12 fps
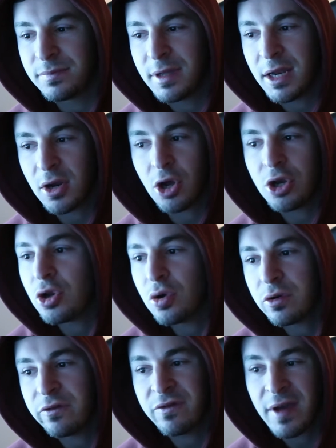that
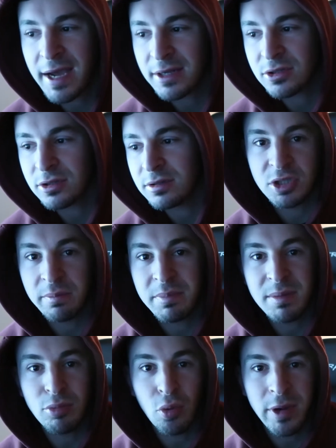unknown factor. Some
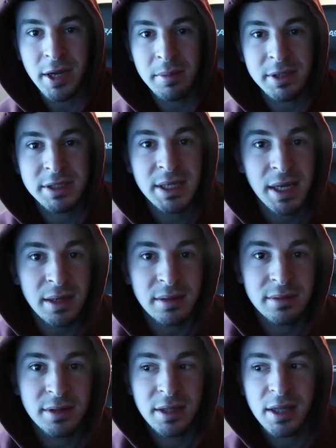people wake up at
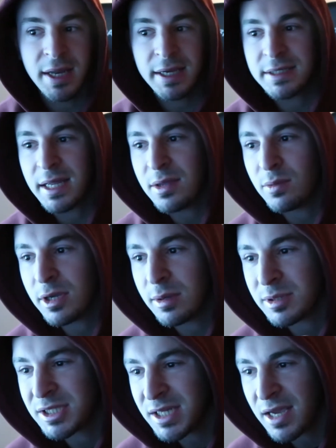10, then the next day they wake
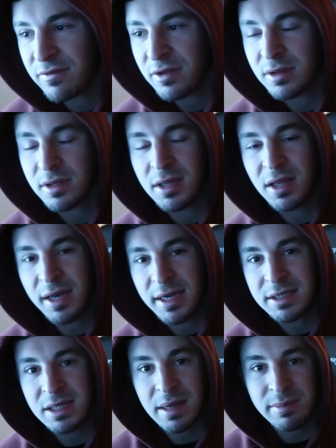up at 7, then the
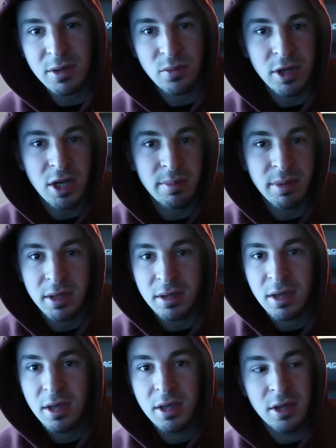next time they wake up at
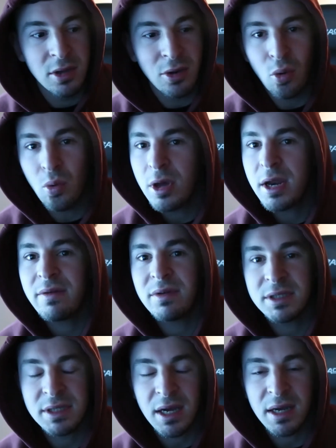
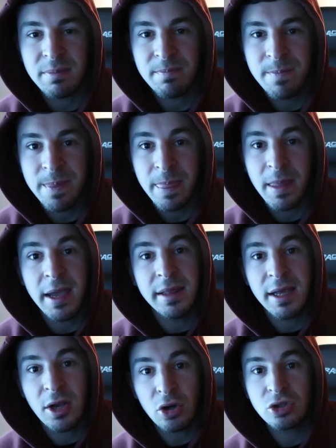whatever time
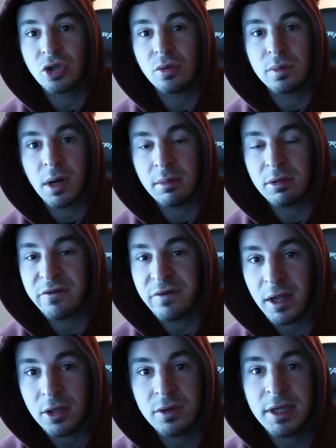and they also probably
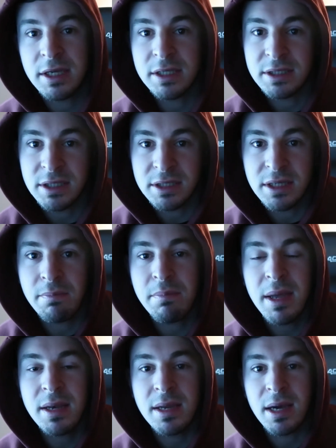follow inconsistent
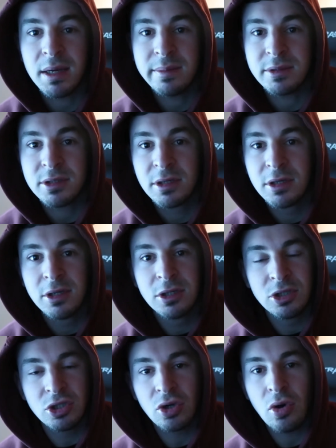bedtimes.
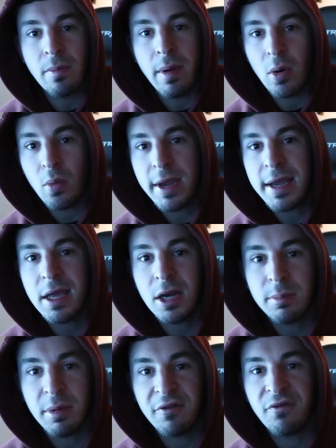So by waking
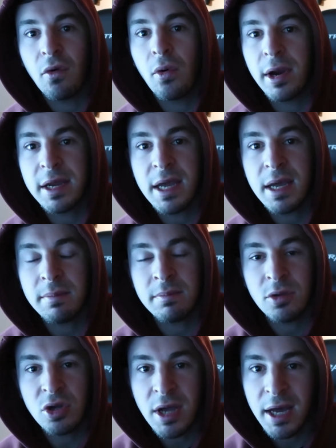up at 4 a.m.,
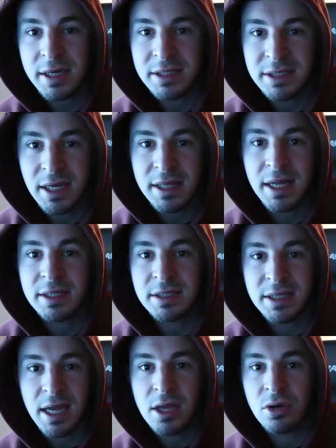you kind of set that
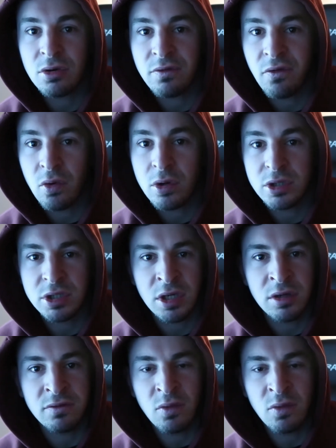standard for yourself.